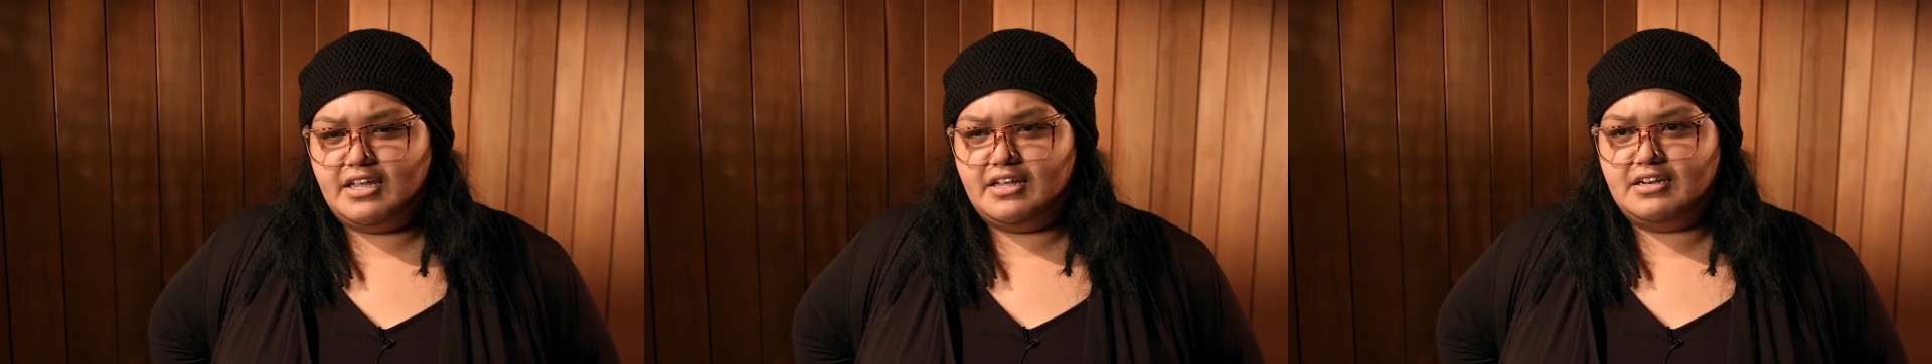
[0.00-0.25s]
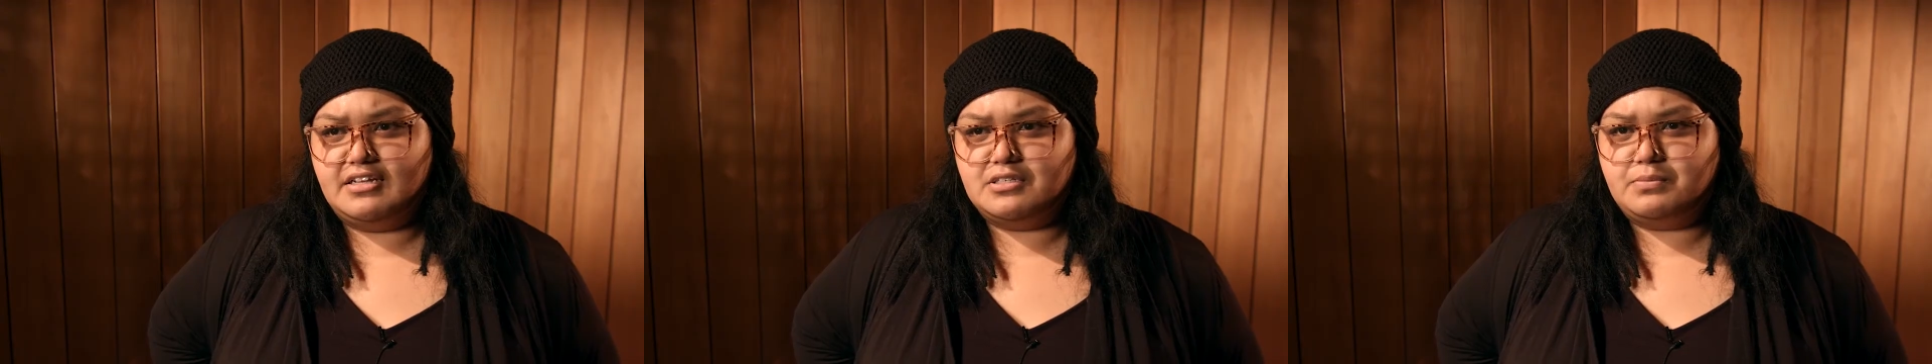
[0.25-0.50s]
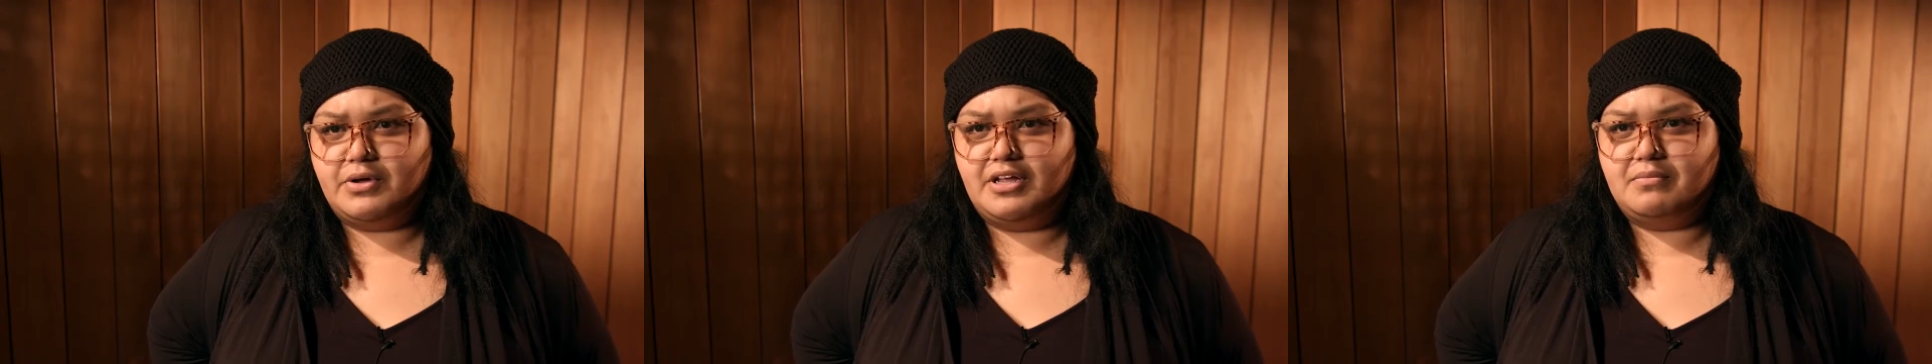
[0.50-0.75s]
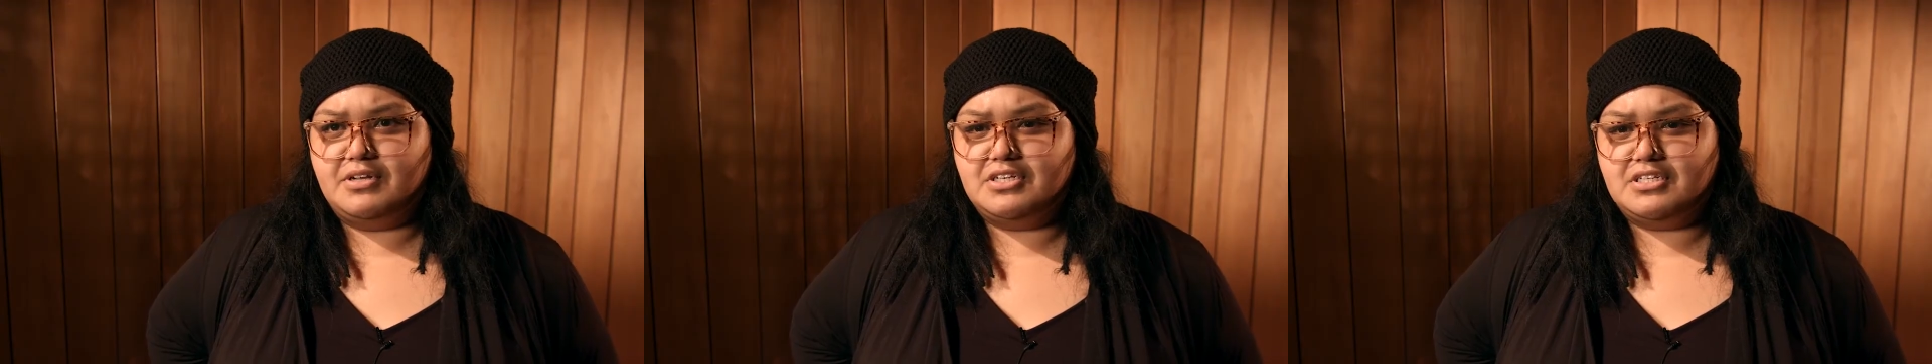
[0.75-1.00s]
that
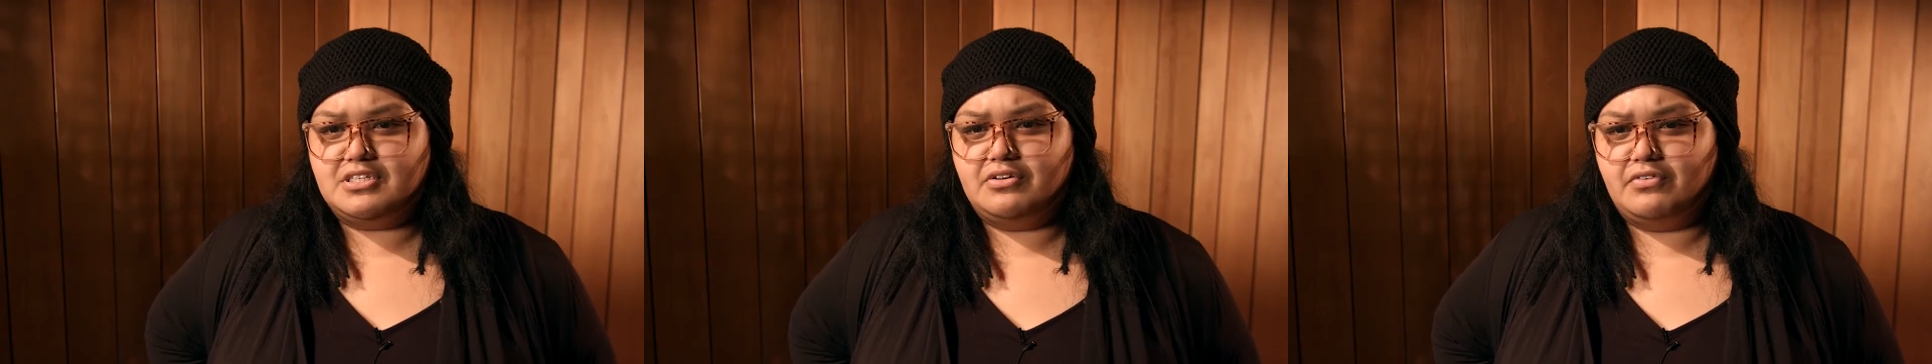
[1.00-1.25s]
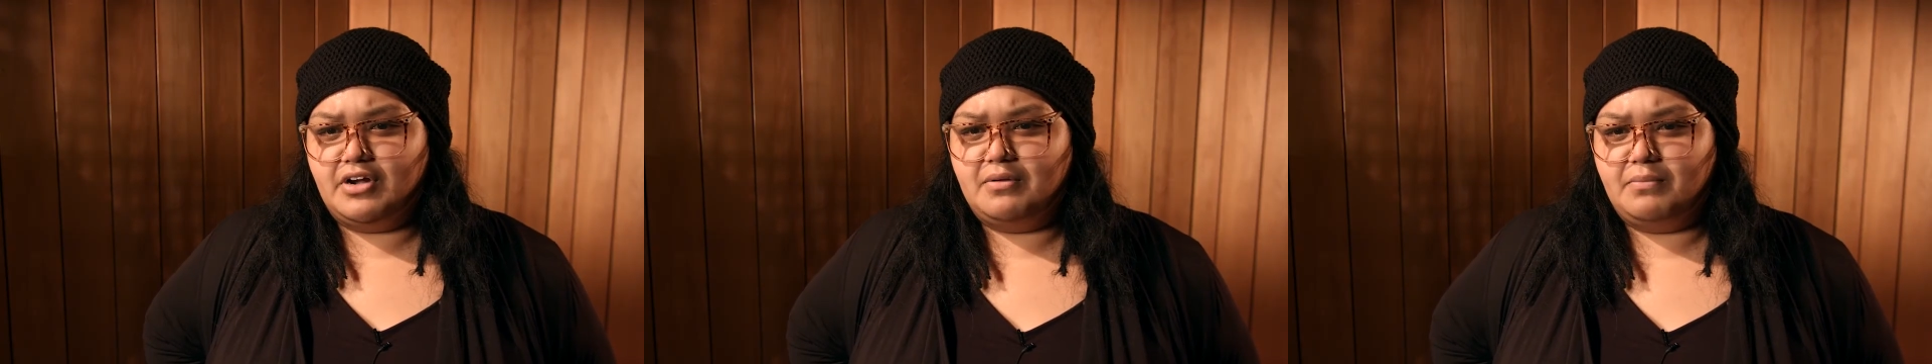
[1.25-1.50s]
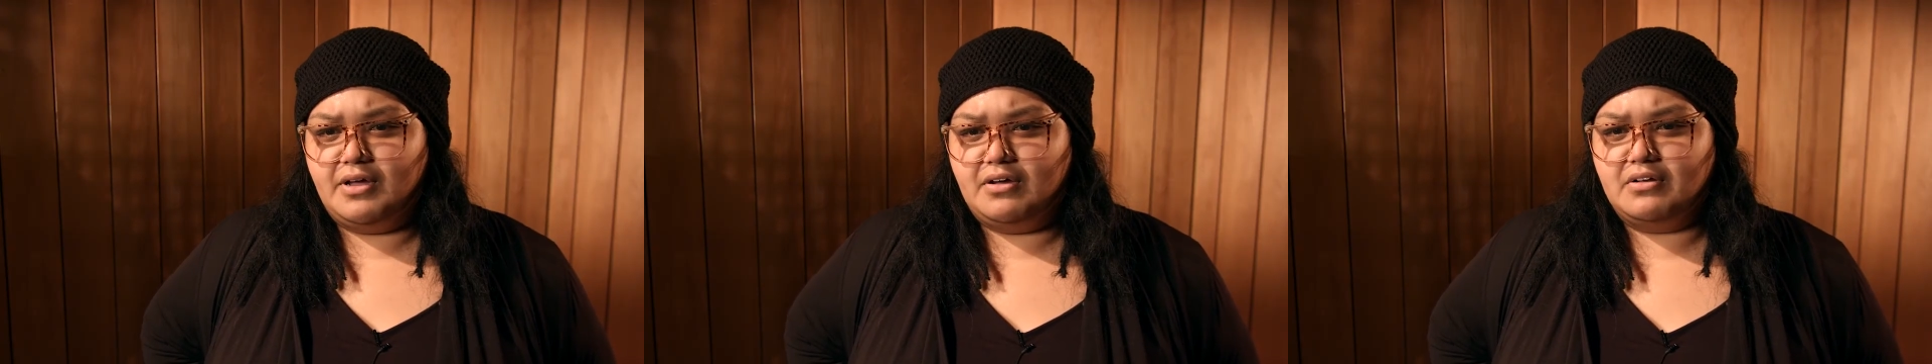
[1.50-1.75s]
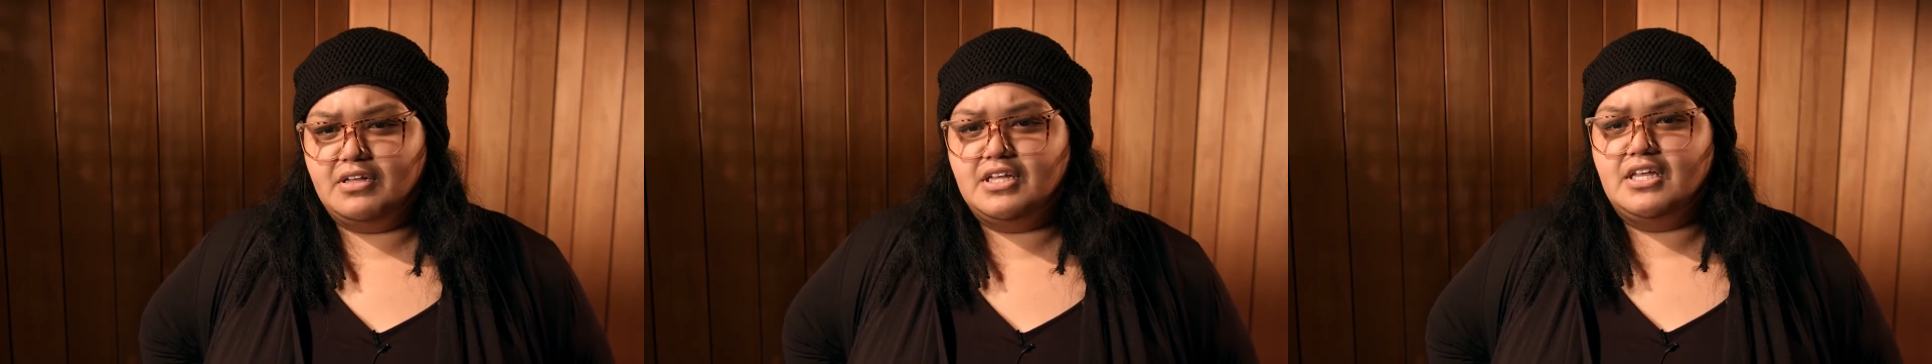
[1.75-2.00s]
inspired me just to write
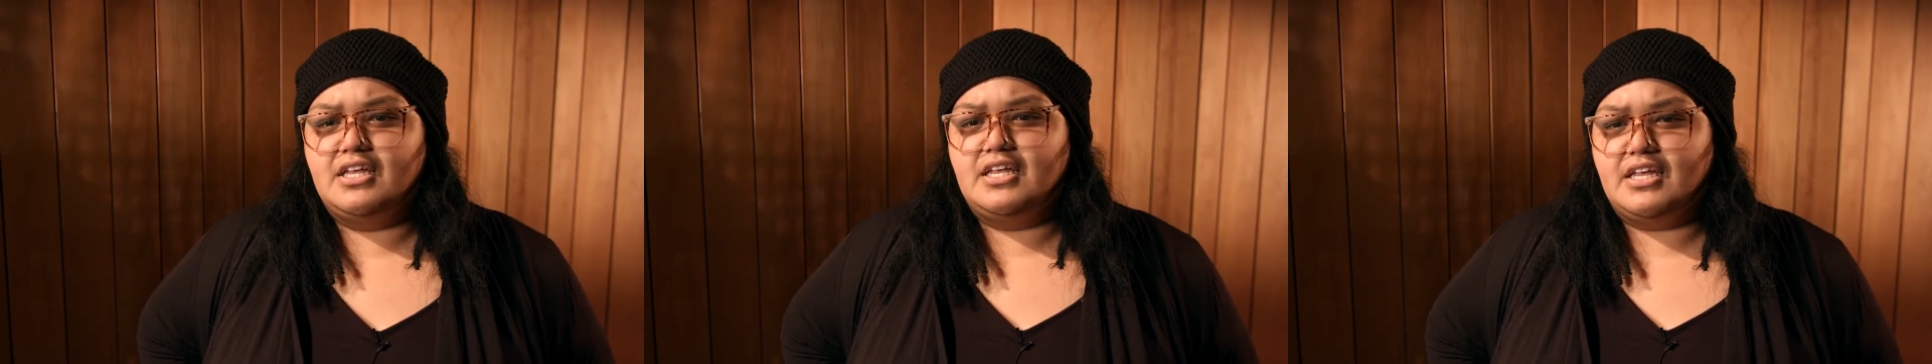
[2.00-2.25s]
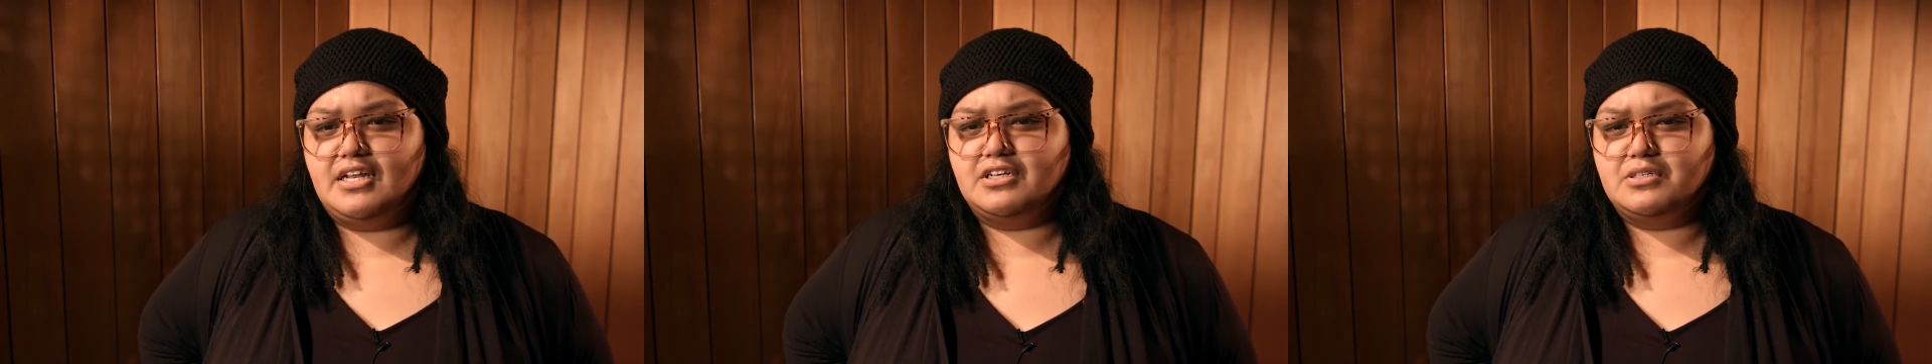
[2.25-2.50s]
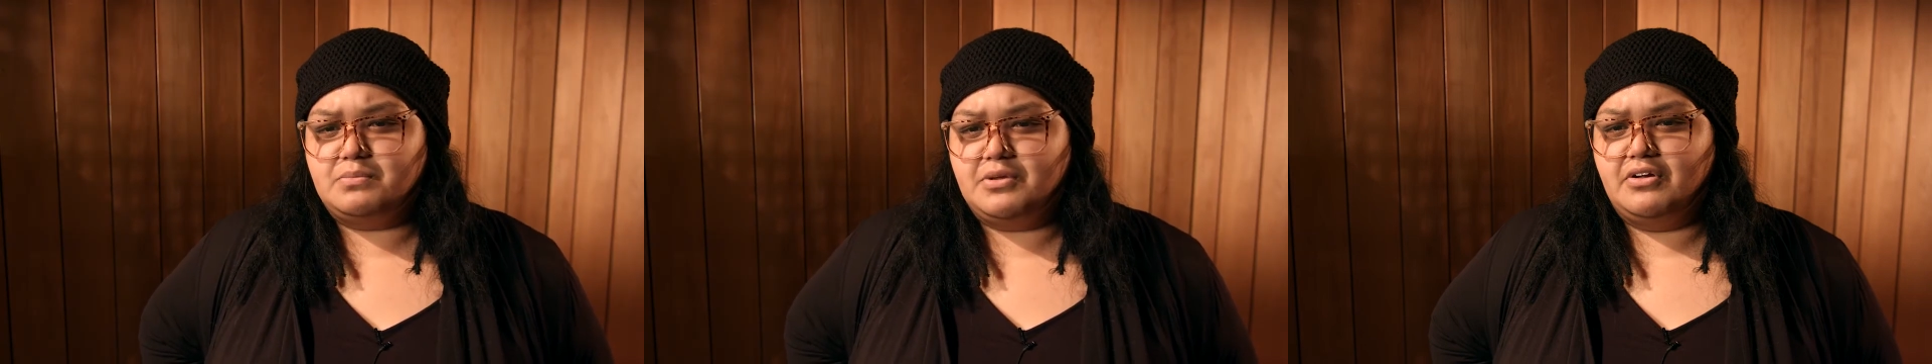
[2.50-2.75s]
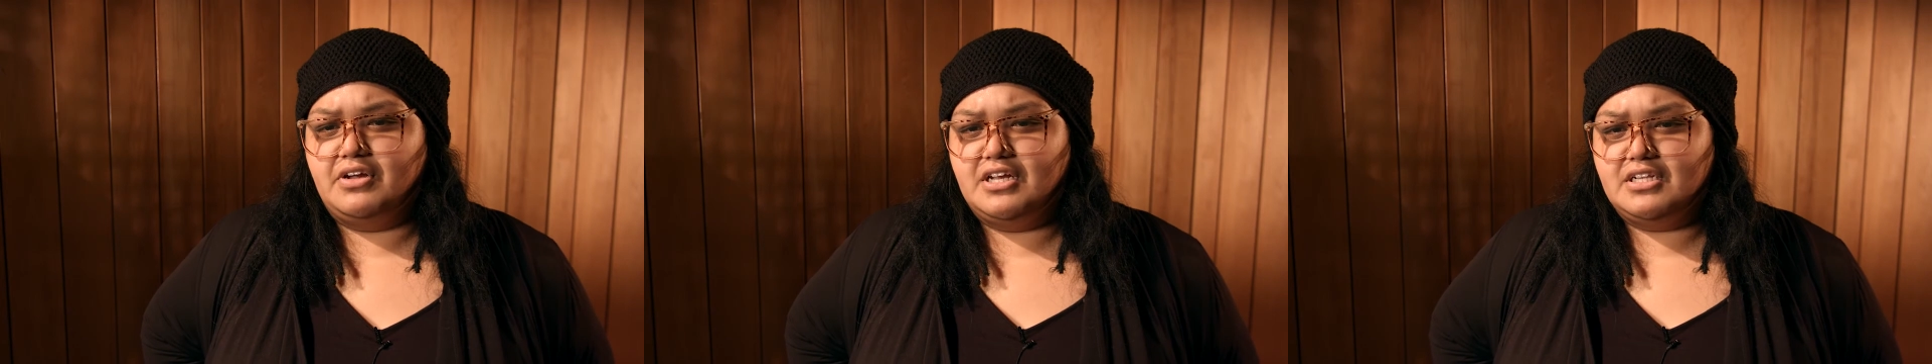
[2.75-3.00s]
about an
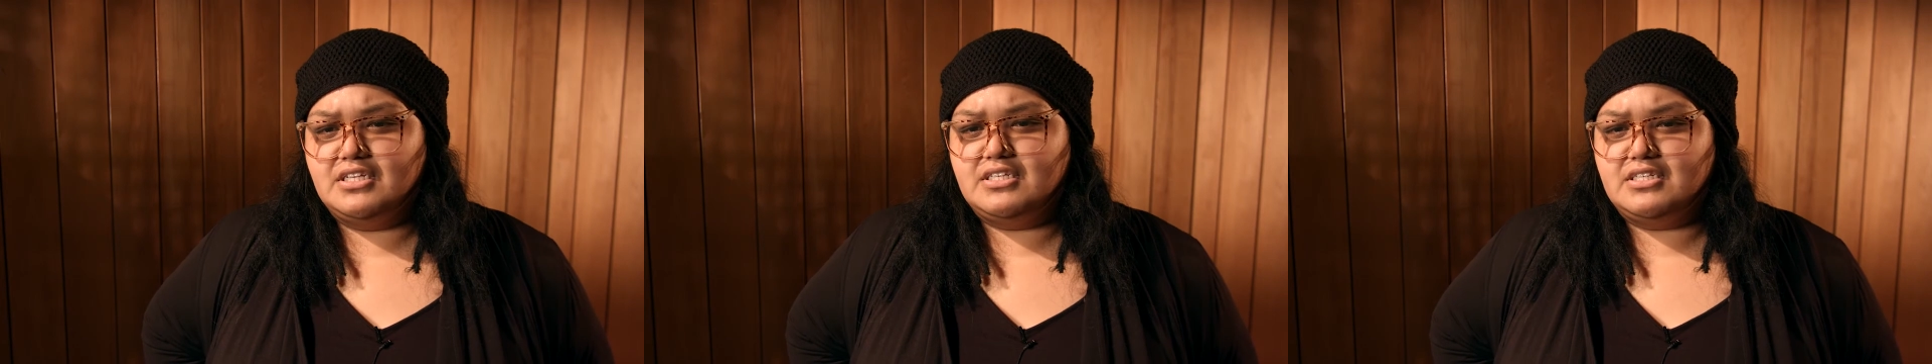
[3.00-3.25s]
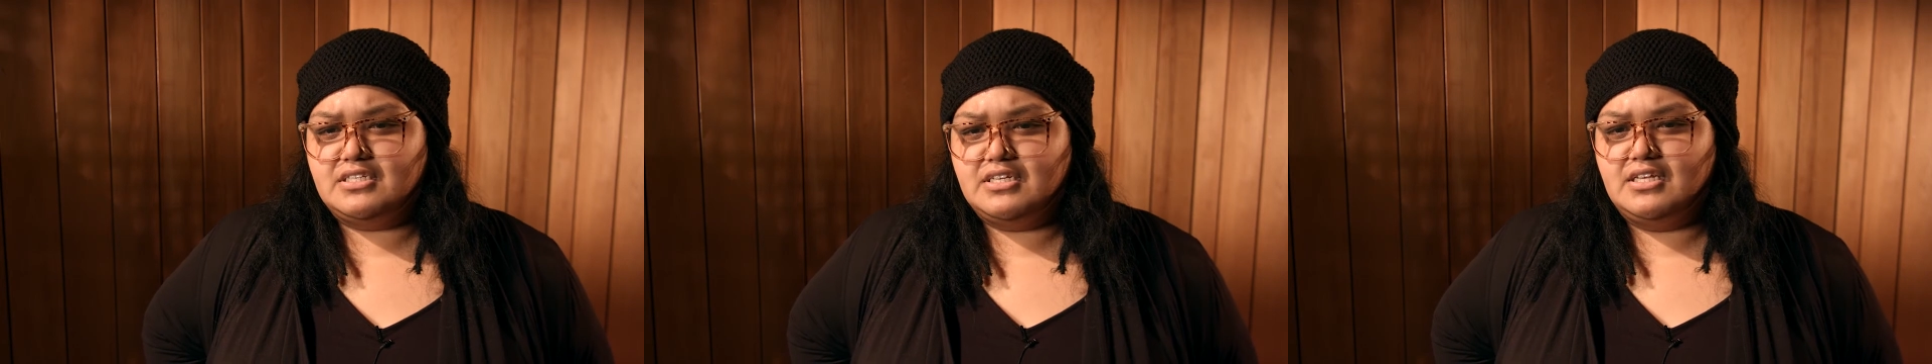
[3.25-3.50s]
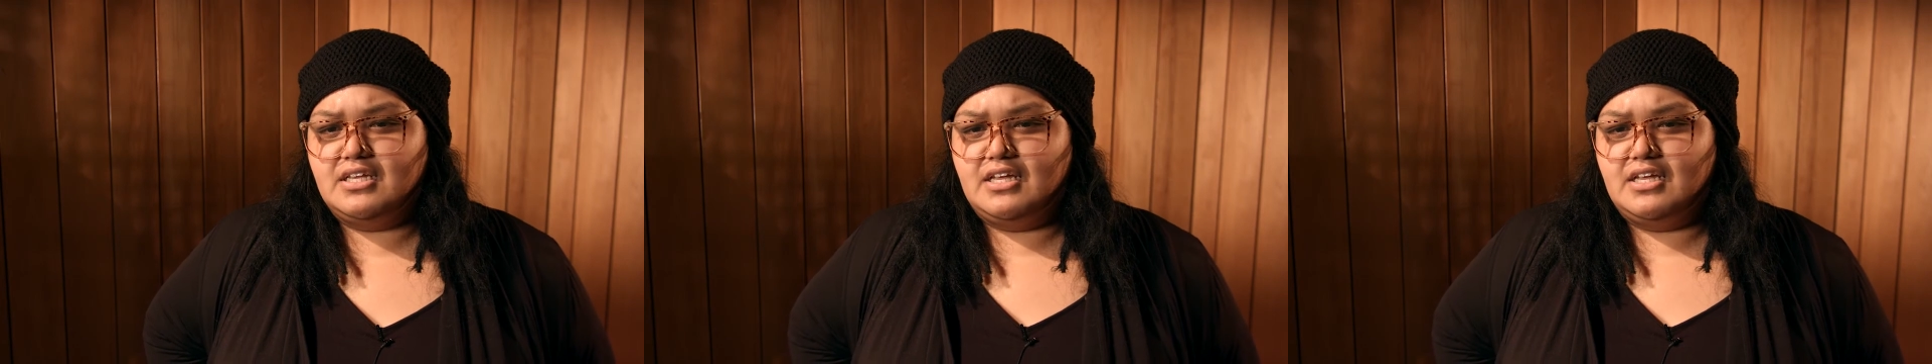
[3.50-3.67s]
experience